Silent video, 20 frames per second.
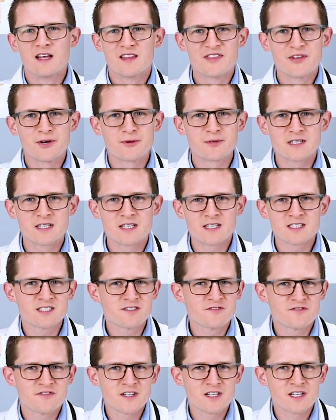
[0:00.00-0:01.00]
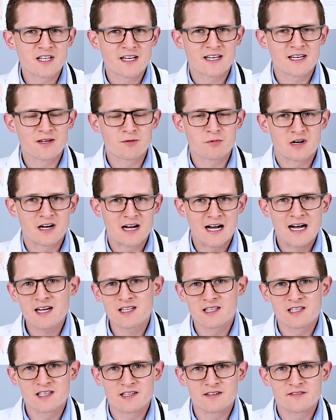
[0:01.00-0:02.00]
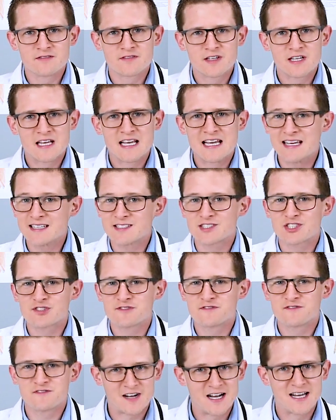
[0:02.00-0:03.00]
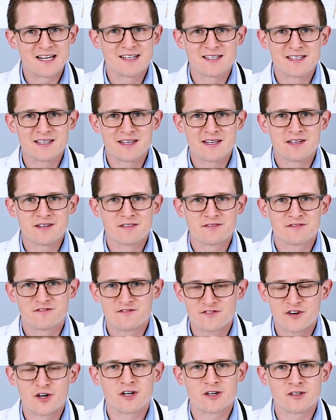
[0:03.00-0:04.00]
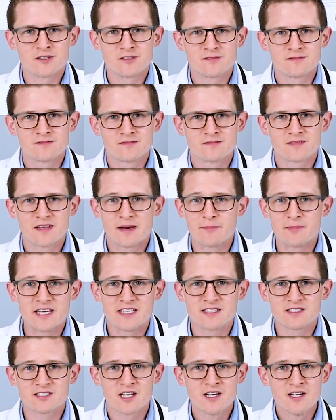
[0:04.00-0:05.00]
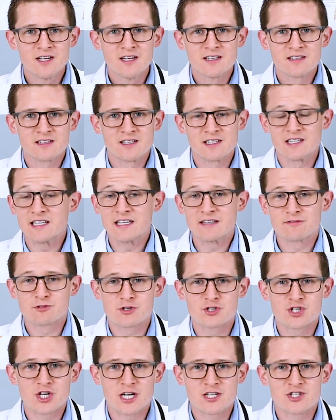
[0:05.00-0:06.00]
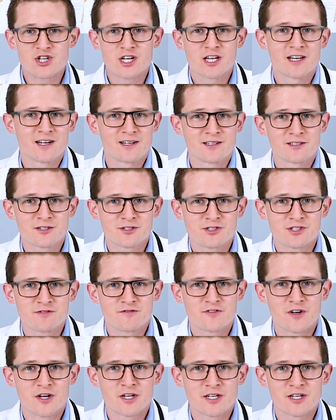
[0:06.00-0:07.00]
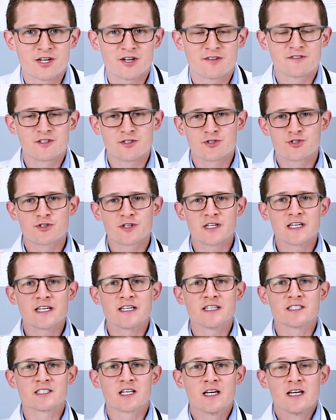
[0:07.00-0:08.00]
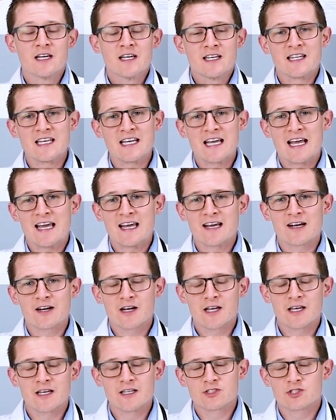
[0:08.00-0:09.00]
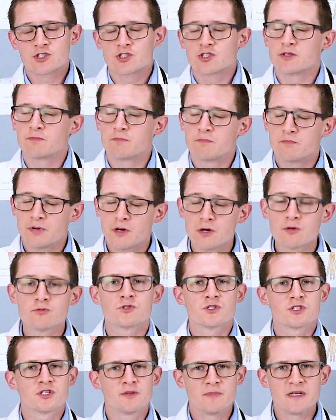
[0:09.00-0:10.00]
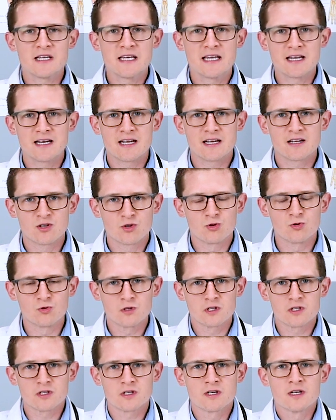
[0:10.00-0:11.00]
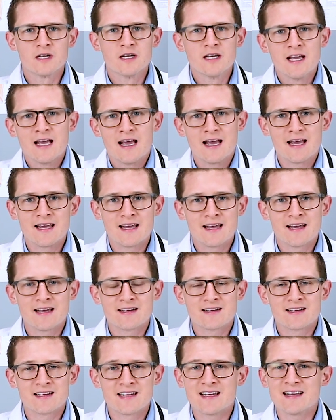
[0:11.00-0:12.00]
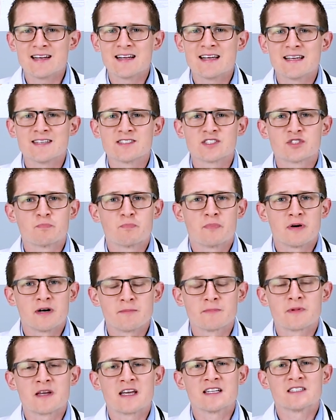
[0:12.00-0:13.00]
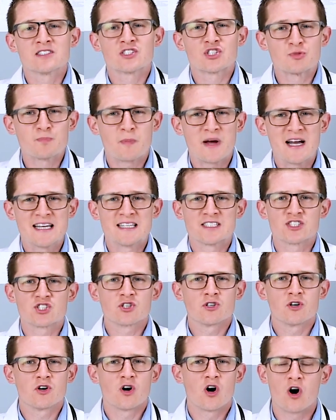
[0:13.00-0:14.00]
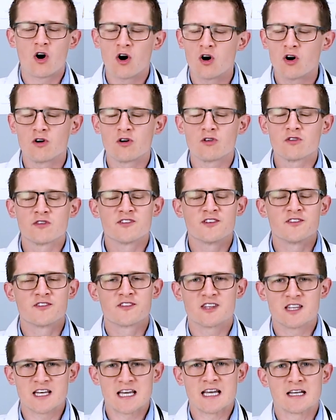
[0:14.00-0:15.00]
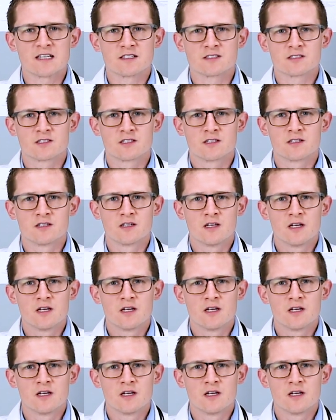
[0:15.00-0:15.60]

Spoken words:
Though it doesn't feel like it where I live, it's finally fall. That means the leaves are changing colors and falling off the trees, the air is supposed to be getting cooler, and it is pumpkin spice all the things.